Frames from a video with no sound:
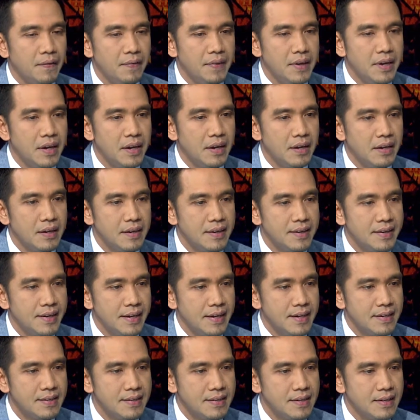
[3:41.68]

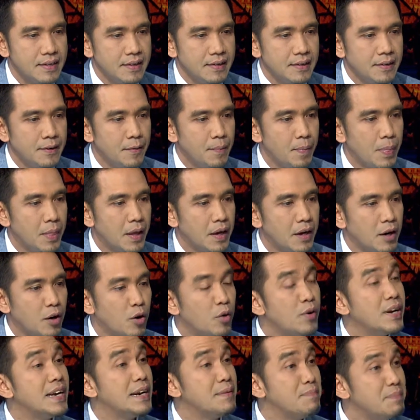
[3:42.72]
There is a
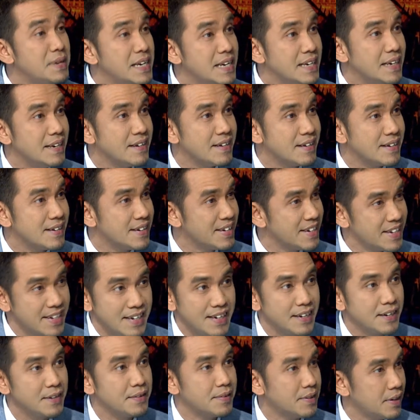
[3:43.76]
golden mean in
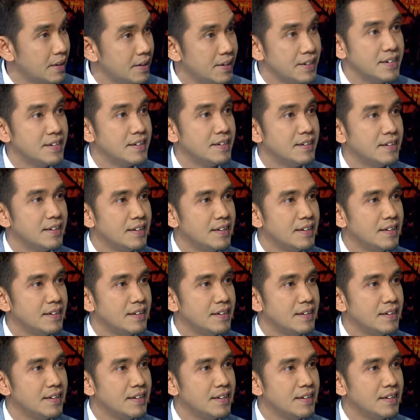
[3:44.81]
Christian tradition.